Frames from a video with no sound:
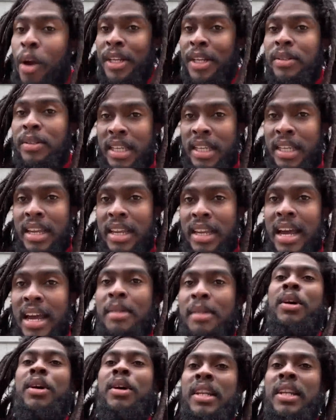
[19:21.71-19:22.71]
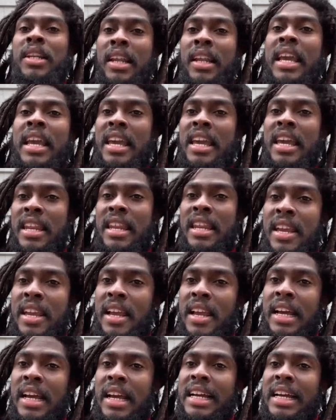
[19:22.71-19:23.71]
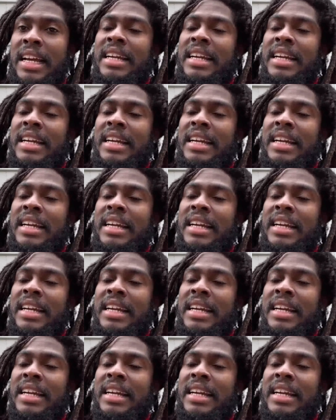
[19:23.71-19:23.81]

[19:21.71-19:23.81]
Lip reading: sorry to say that, but Haiti